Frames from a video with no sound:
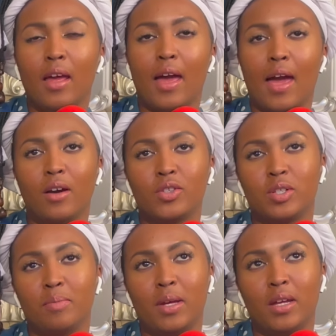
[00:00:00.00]
how
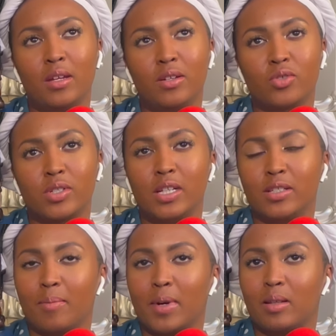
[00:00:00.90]
to be
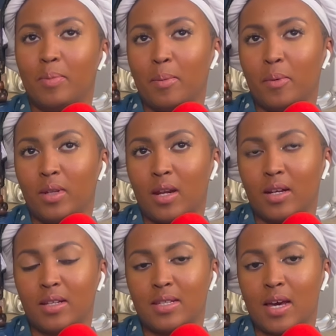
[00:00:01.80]
strategic about the people that I
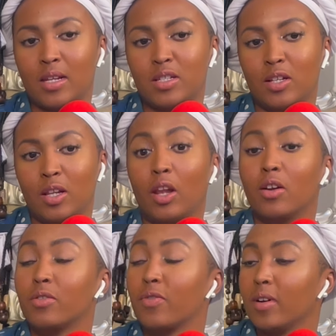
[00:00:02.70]
decided to
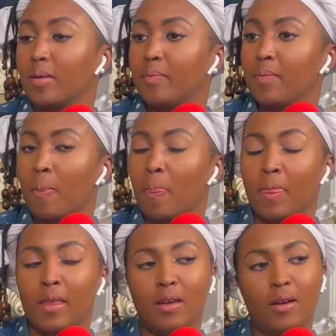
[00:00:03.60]
learn
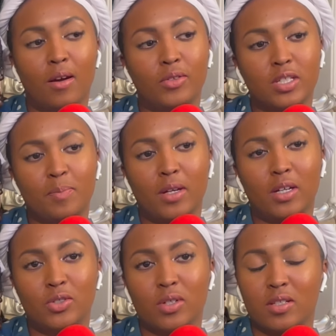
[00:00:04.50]
from. You know, just
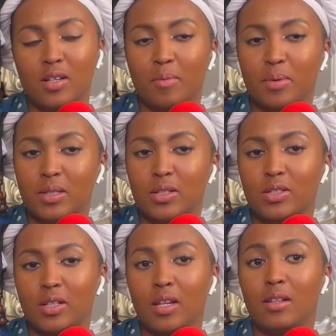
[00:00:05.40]
because you're in a certain
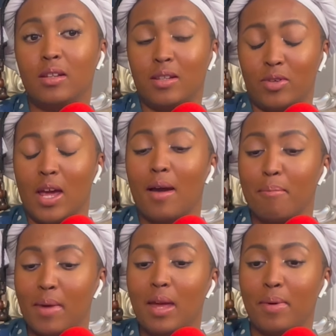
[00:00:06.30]
position, and I
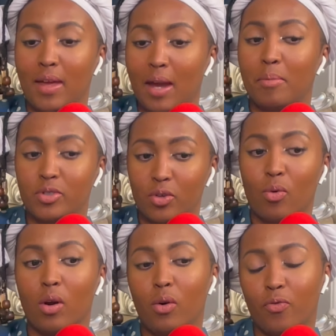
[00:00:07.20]
may be able to
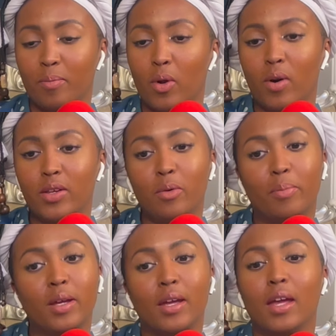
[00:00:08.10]
grow from knowing you,
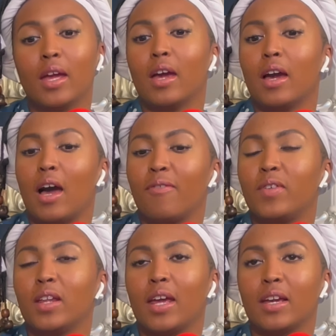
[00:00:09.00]
but I
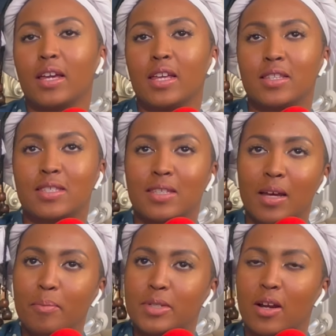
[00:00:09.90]
feel like in
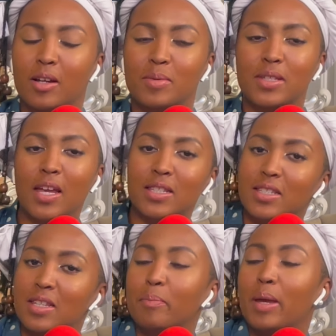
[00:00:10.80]
some
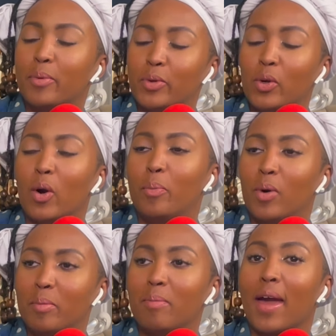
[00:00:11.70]
circumstances, them people, you're going to
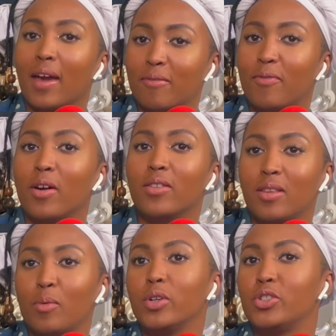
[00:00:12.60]
pull me back further
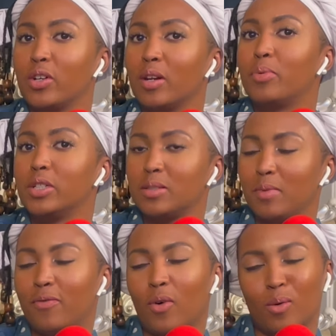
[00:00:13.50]
than what you're going to push
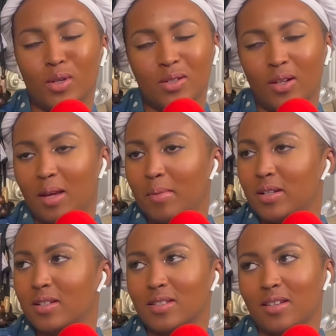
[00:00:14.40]
me forward. So let me
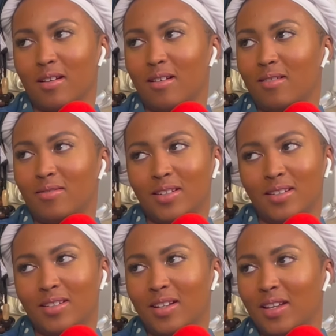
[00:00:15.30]
just go on
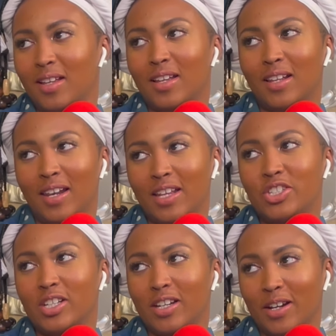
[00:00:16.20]
and
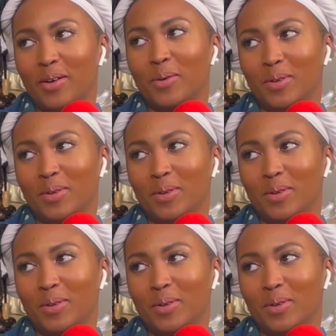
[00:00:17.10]
let you go.